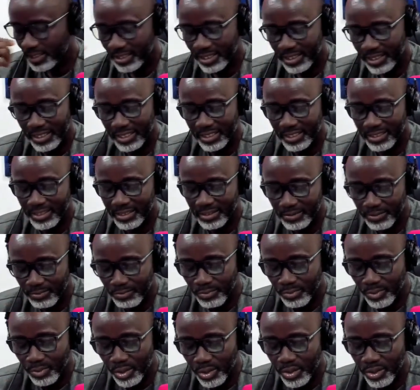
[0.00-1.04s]
it
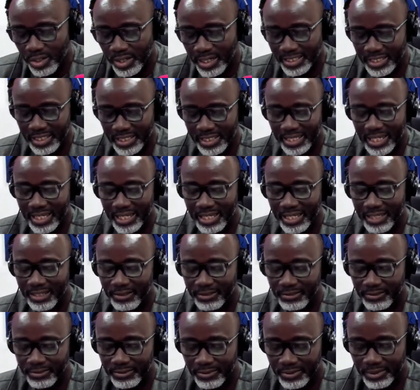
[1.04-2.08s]
more ethical
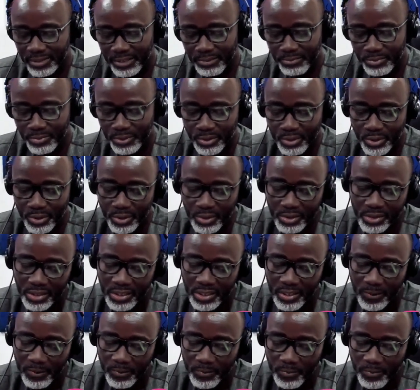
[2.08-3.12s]
for them, because
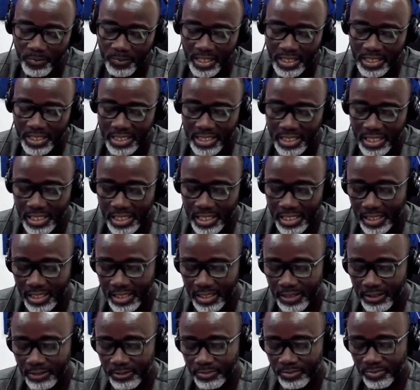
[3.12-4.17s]

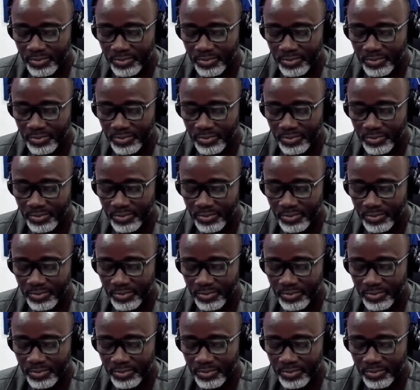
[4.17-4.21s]
the